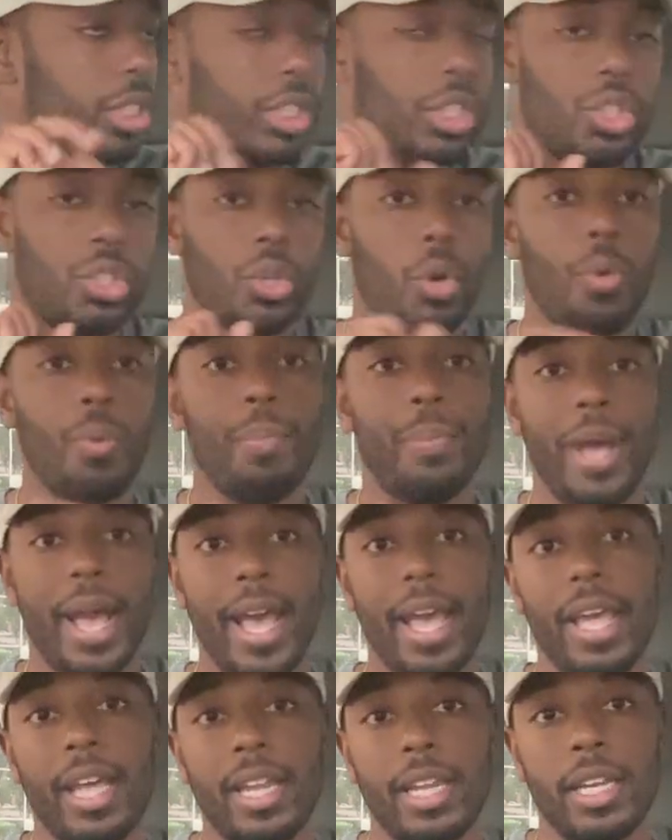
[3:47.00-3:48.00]
so
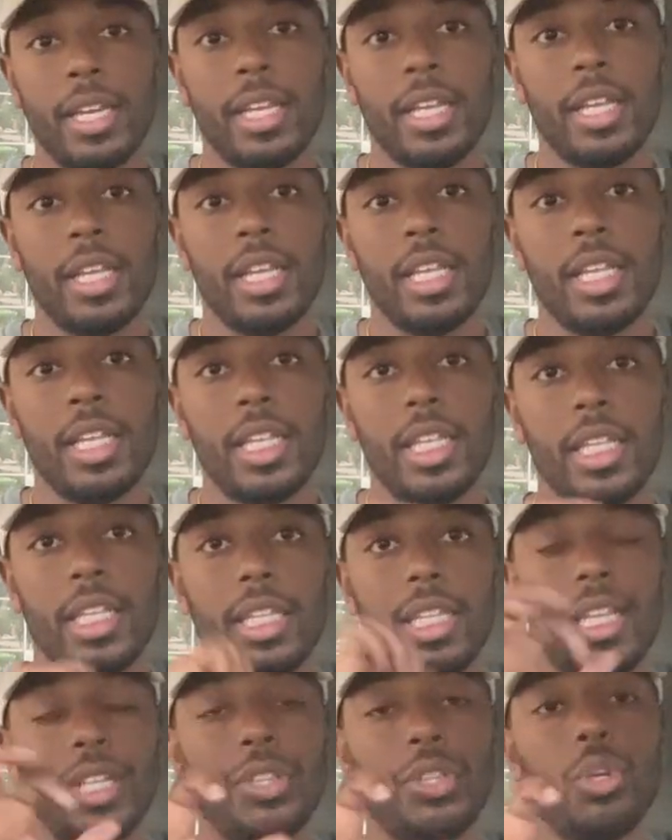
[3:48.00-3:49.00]
bad
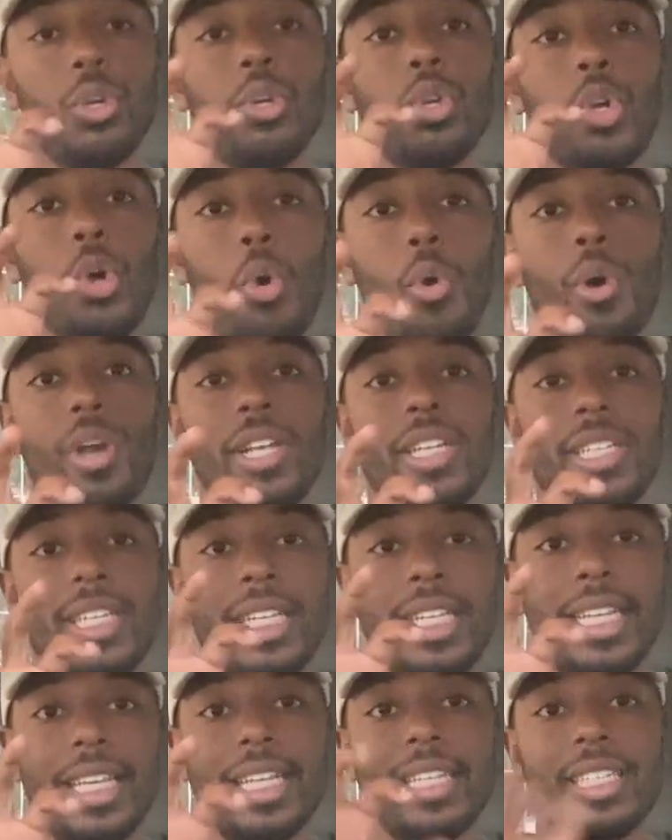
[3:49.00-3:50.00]
that they're going
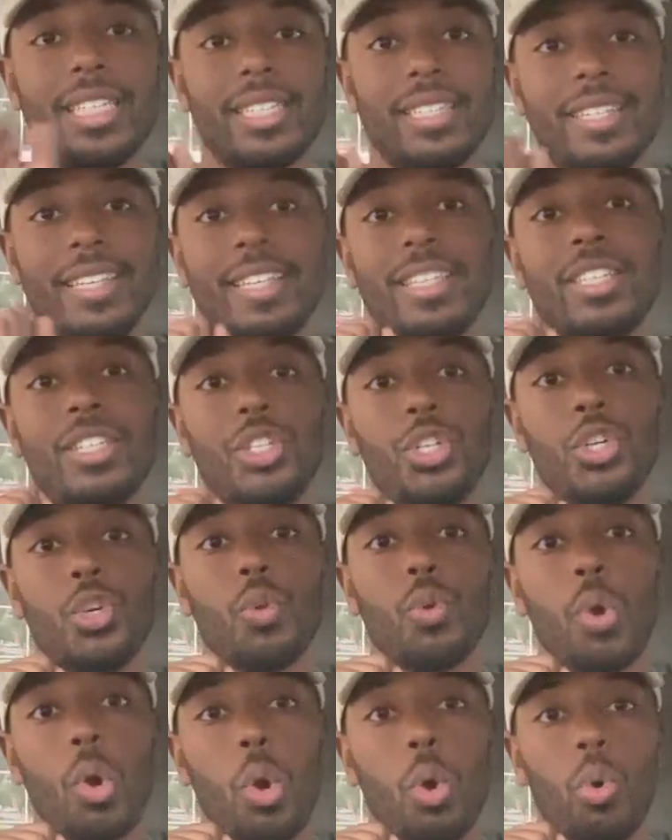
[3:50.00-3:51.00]
to get
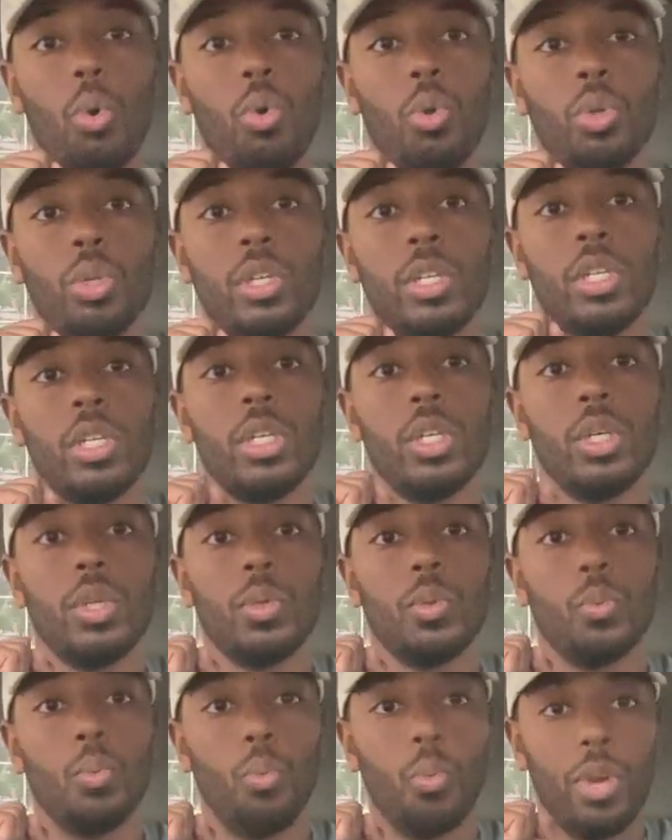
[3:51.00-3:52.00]
60-year-old
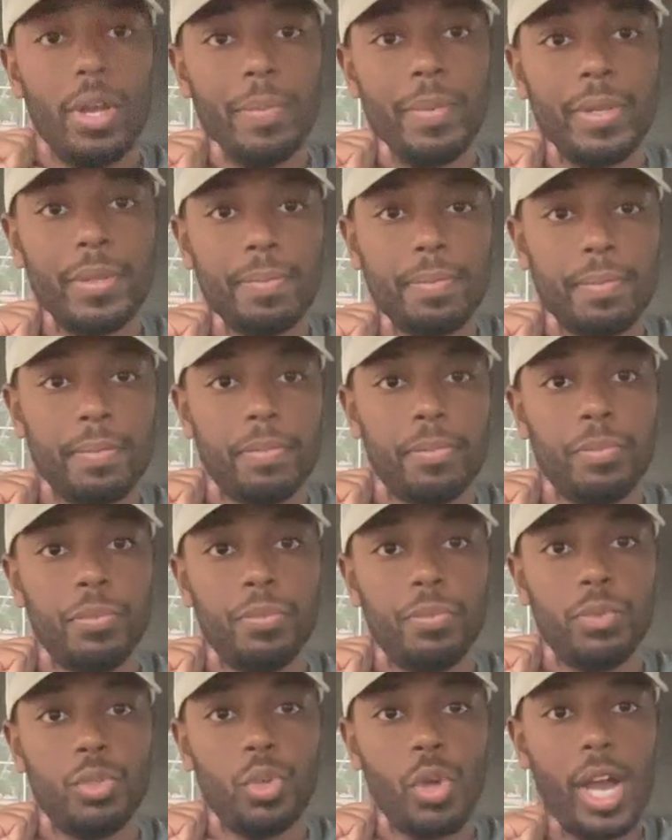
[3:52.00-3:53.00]
women
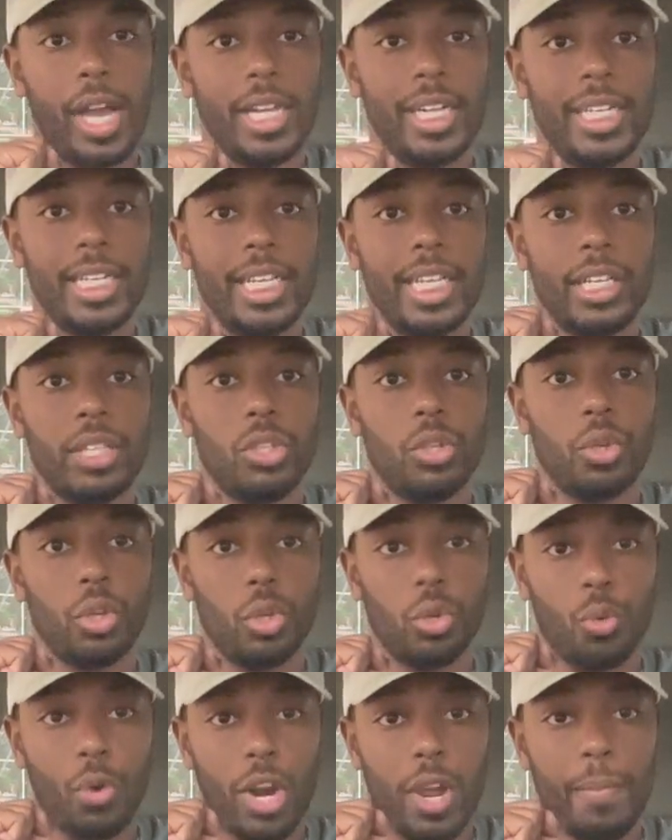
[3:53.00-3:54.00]
trying to get their
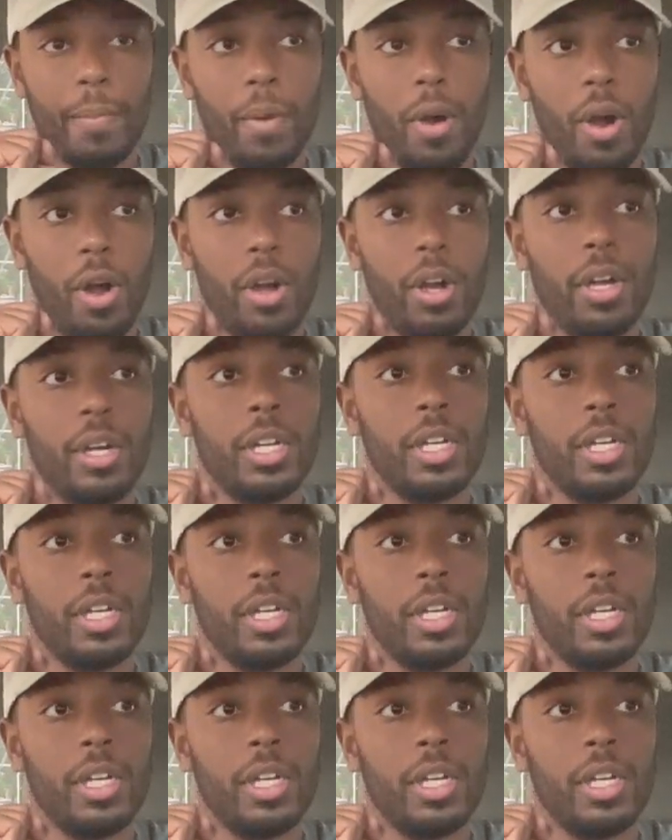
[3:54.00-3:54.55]
grandma